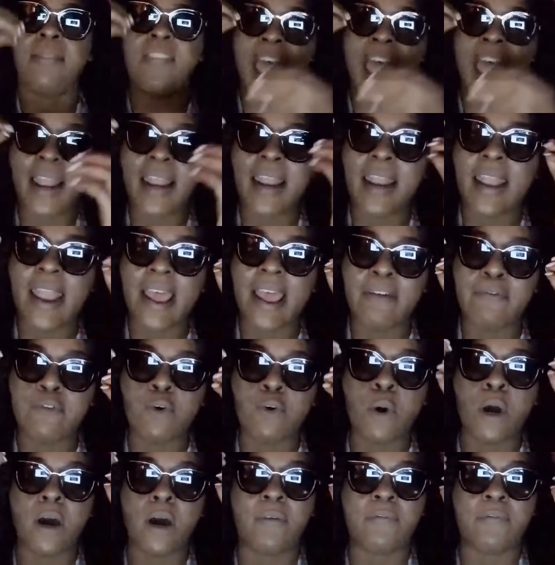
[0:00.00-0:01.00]
that
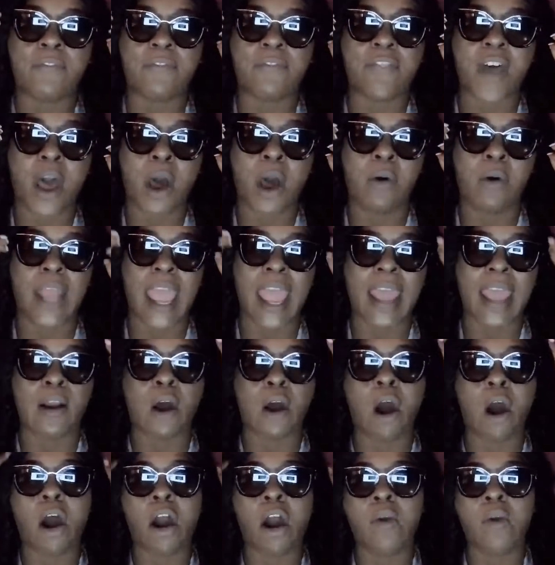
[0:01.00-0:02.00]
level of thought had
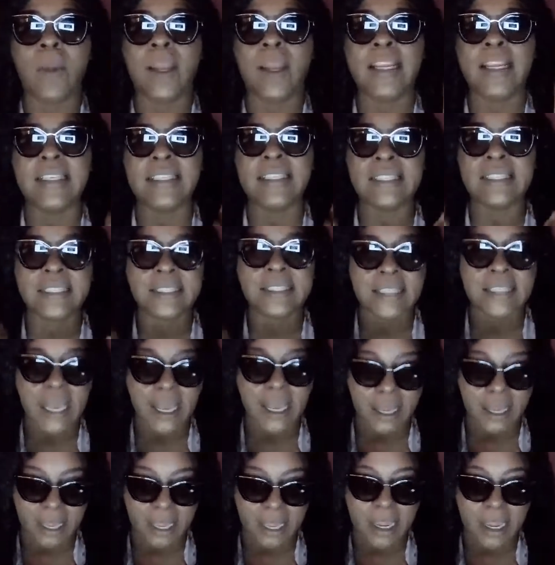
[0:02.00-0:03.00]
already
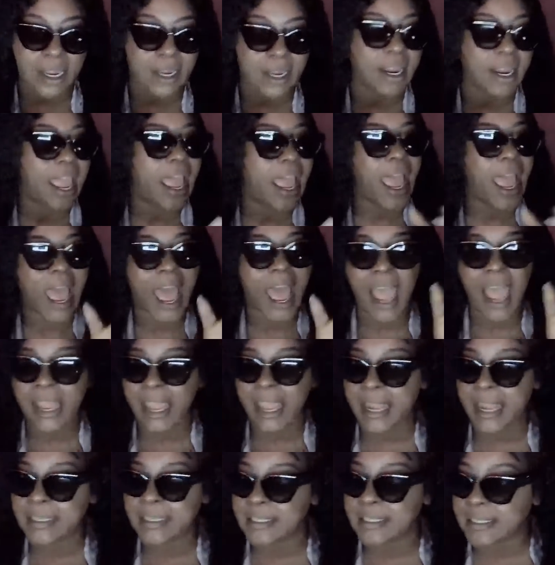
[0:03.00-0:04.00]
sunk in. I
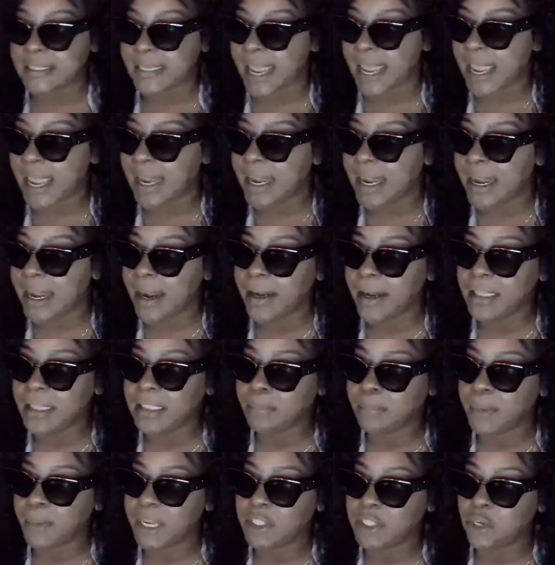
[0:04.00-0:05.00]
can't stand to hear
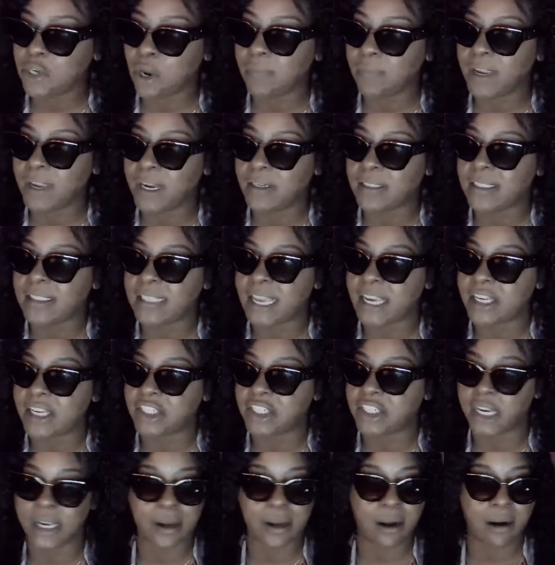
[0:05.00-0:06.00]
this bitch over here say
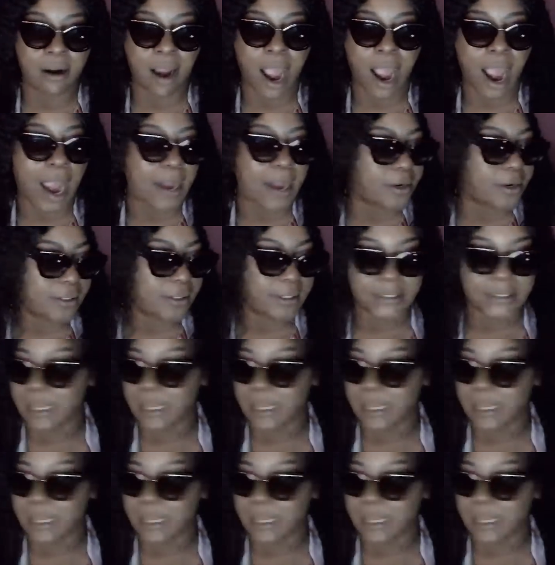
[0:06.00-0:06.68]
she in her higher